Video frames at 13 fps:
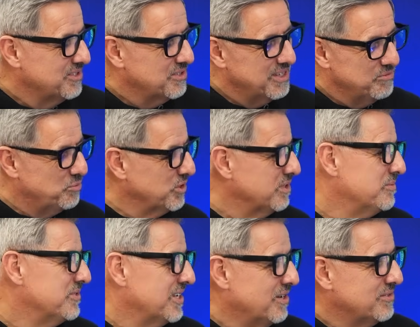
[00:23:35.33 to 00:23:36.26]
And so they put
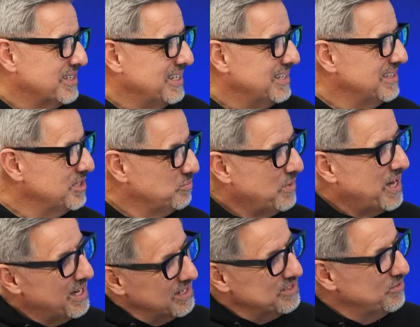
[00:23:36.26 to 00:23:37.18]
themselves in this
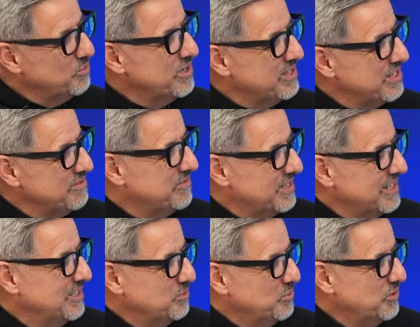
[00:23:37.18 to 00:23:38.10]
box of where they fit
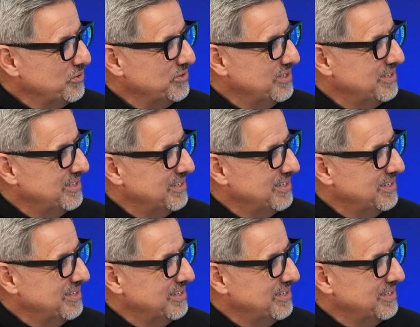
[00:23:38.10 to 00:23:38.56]
in the world.